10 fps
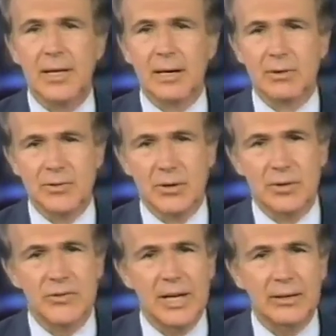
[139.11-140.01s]

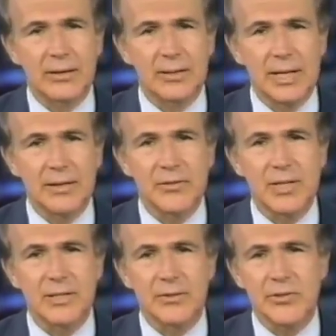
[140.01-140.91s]
Arizona Senator Dennis
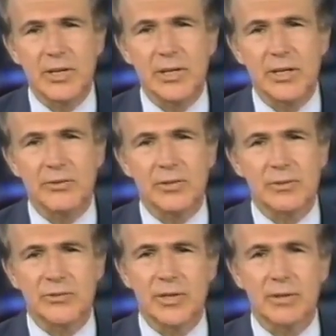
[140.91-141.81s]
DeConcini is
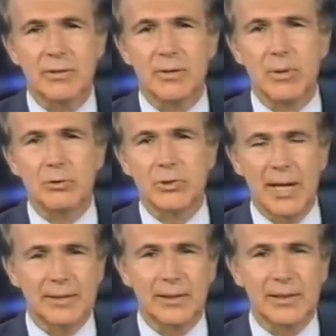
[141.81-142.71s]
considered the most
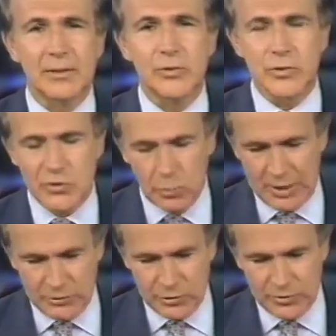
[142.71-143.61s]
likely to
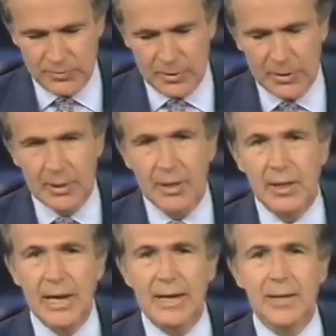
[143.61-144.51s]
switch.
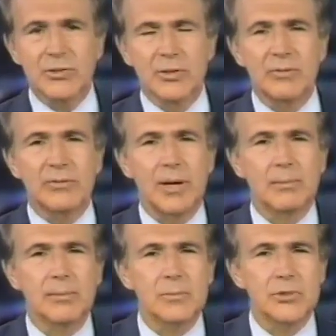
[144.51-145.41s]
From